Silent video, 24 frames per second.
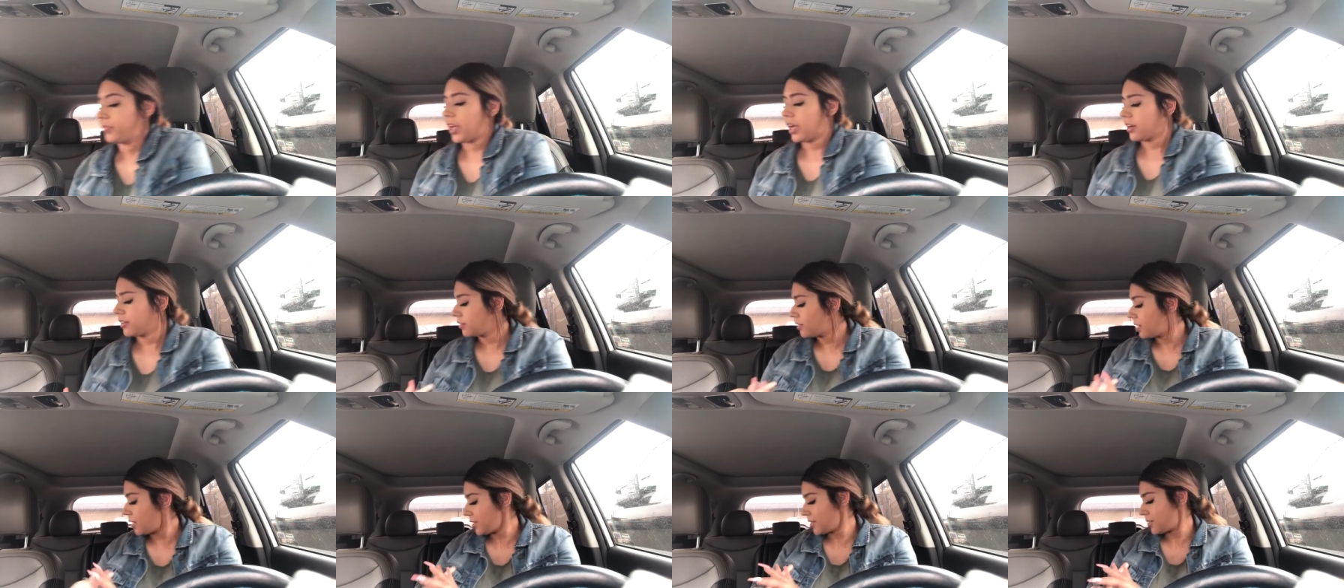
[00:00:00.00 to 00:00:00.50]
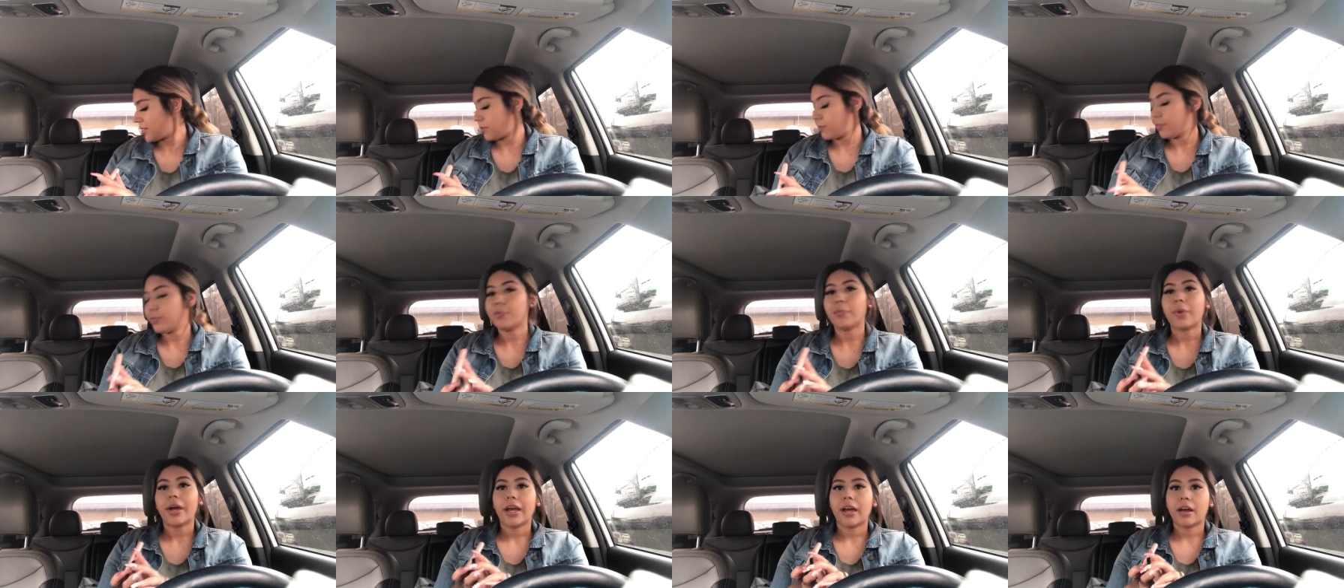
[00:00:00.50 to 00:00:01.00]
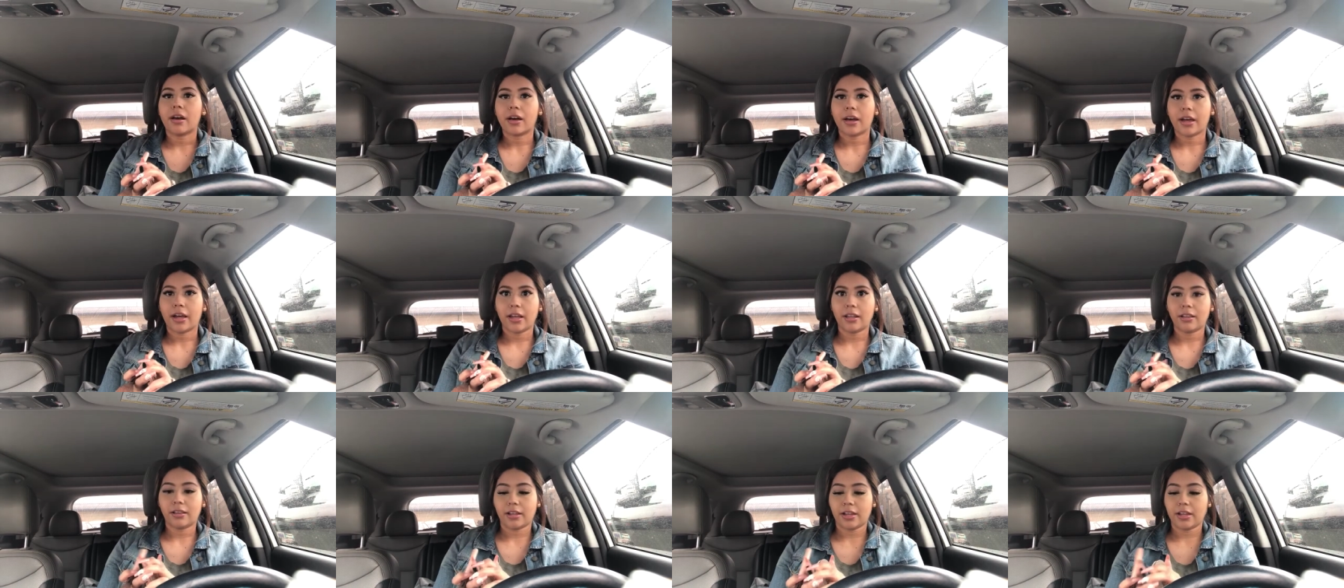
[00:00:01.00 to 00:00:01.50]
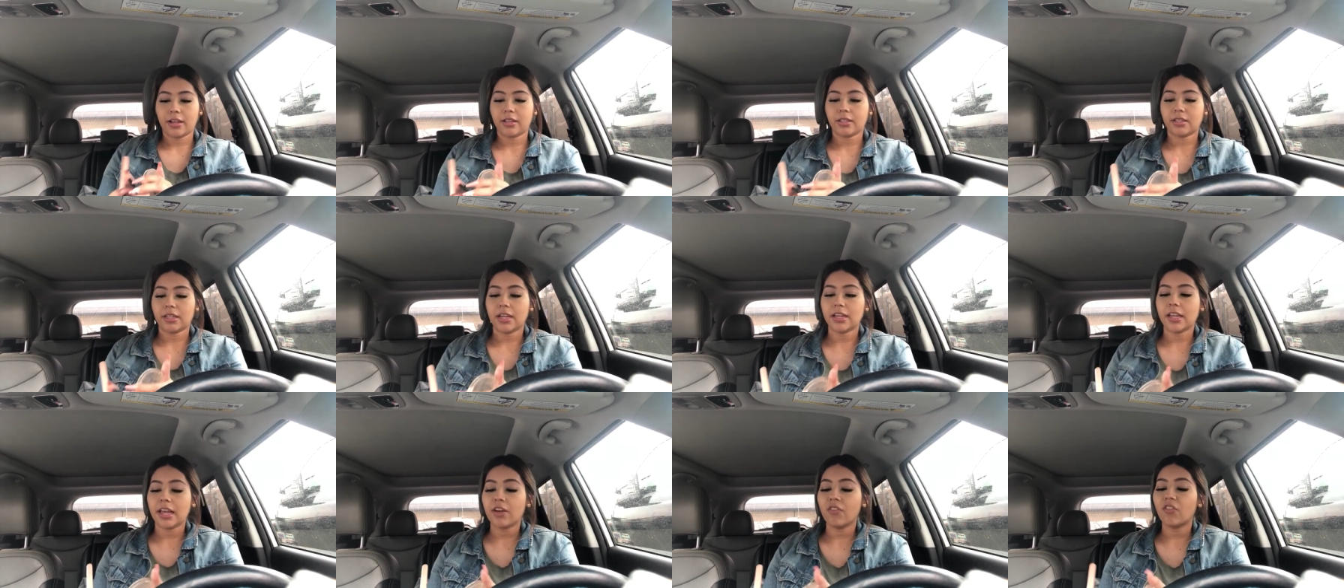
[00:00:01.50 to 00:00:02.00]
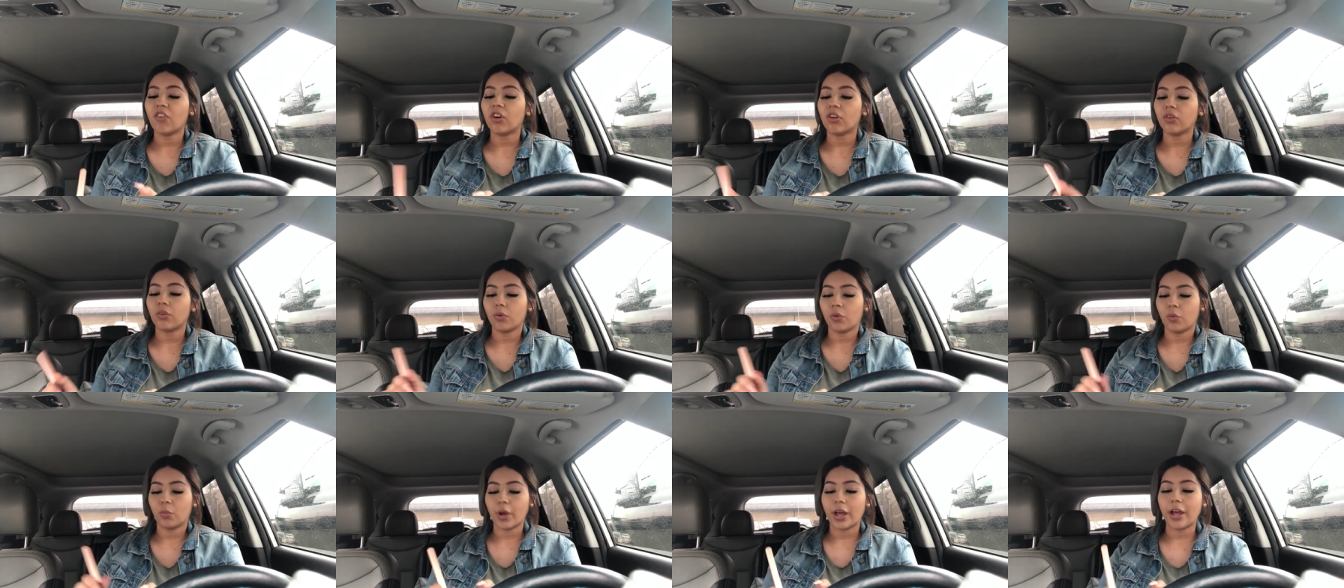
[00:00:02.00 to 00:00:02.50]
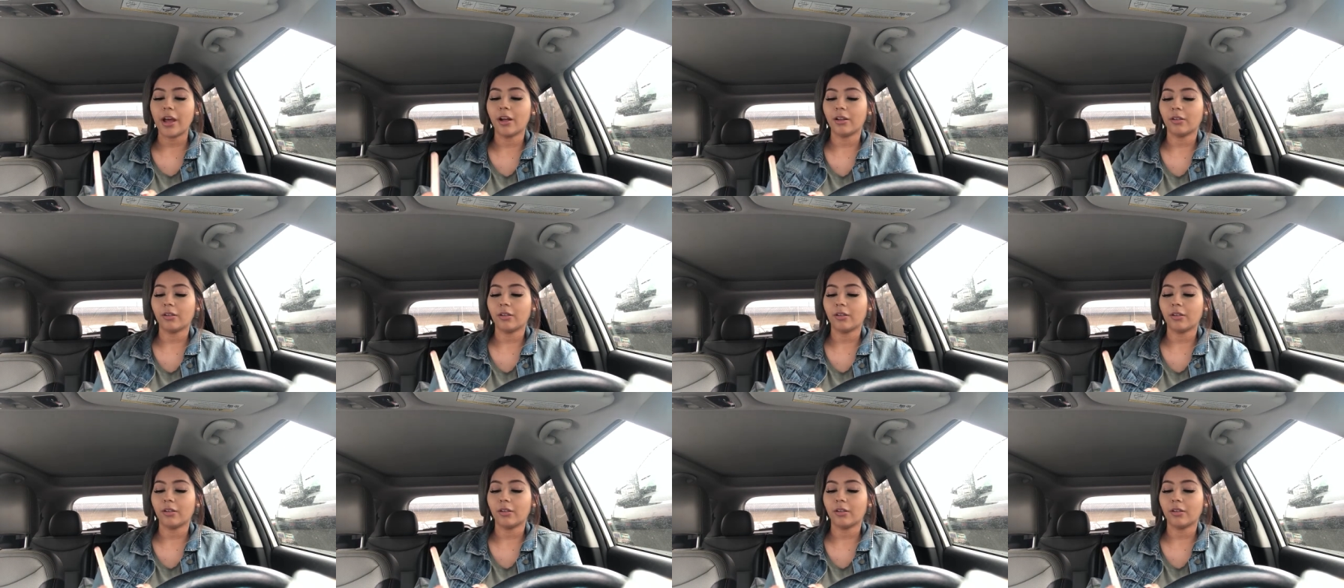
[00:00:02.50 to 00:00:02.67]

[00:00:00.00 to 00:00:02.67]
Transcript: I lost some of my highlights. I gave away